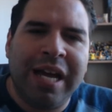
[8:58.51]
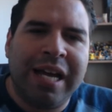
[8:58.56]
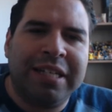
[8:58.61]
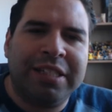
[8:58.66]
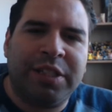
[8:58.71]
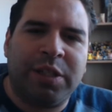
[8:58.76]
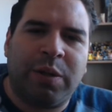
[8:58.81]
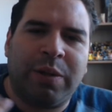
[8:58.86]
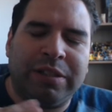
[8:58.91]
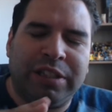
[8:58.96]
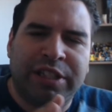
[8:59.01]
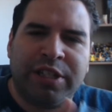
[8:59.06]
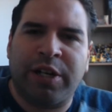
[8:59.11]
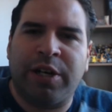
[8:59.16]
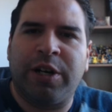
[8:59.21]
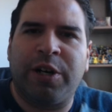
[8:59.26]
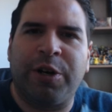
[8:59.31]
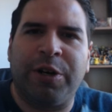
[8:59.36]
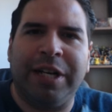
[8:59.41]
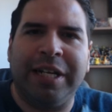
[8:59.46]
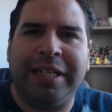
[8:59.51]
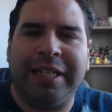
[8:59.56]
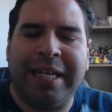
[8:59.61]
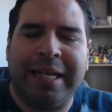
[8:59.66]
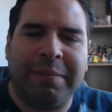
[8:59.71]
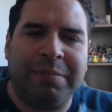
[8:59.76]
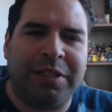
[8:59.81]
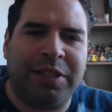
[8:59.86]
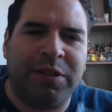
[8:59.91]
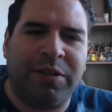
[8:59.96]
So it's hurting
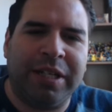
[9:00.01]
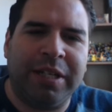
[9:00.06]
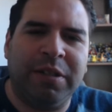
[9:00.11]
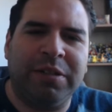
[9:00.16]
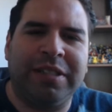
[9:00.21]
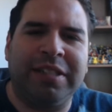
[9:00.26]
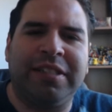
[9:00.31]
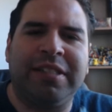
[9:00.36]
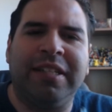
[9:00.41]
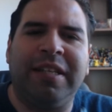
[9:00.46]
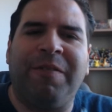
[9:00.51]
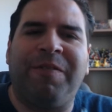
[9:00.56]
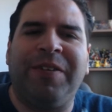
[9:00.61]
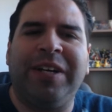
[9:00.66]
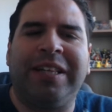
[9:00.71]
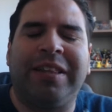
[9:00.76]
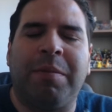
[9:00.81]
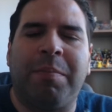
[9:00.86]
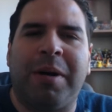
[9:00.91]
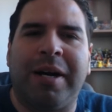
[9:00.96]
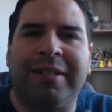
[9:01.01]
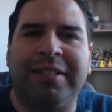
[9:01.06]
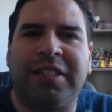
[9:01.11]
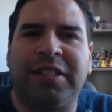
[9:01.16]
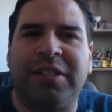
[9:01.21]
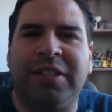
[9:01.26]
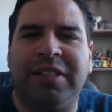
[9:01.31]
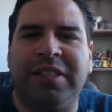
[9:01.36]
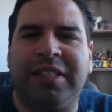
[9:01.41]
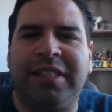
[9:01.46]
them. So they use it to defeat the
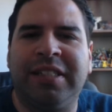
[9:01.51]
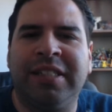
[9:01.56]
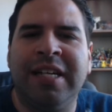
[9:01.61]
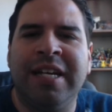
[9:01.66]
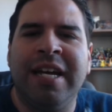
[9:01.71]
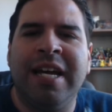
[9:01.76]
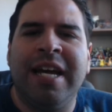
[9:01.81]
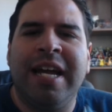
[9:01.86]
monsters